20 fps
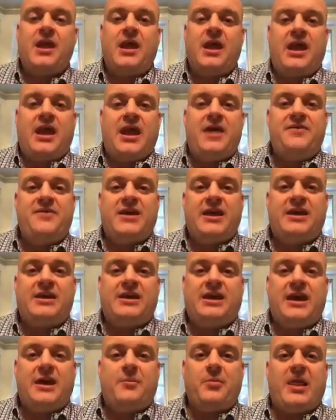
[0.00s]
And
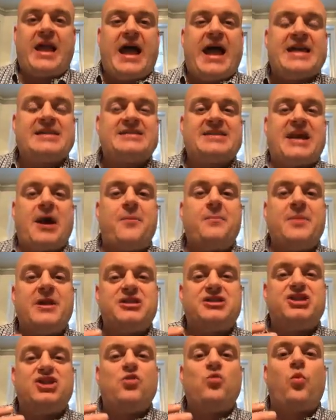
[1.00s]
then lastly, I'll
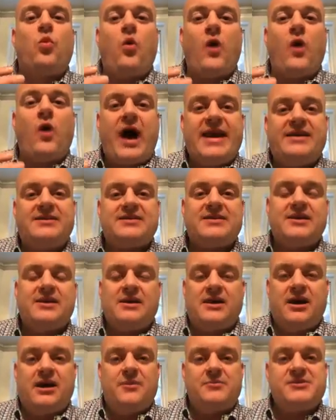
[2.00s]
mention white.
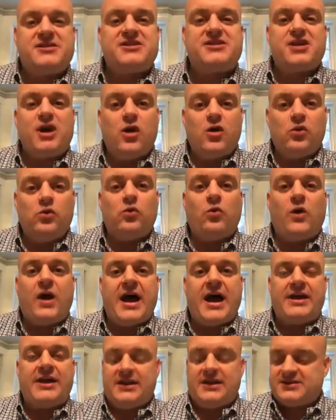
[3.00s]
Stone
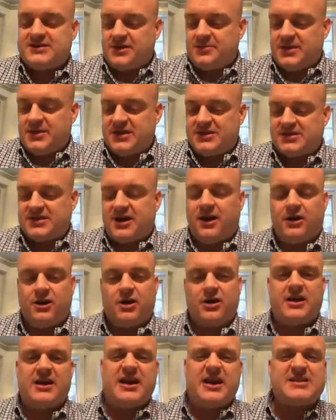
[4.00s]
white is going to be his
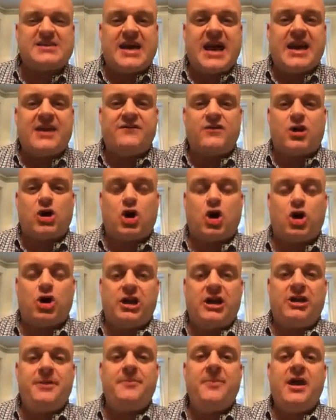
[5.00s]
color, and it's kind of a
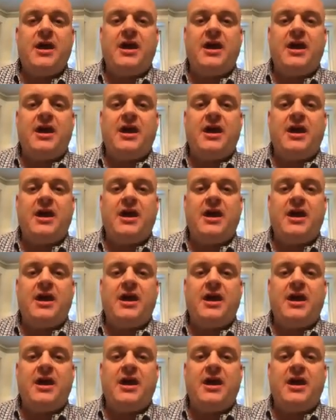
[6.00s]
cream.